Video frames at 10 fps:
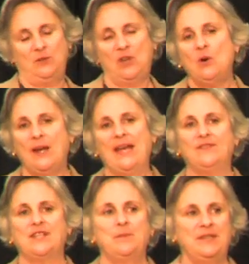You don't
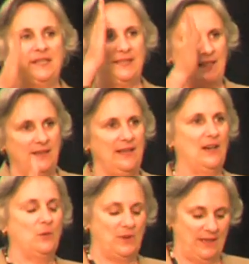have somebody sitting
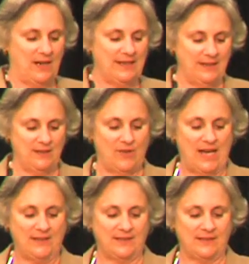there with a cutting
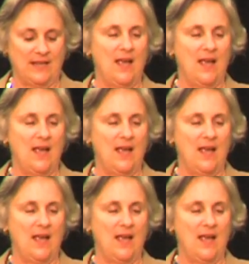device.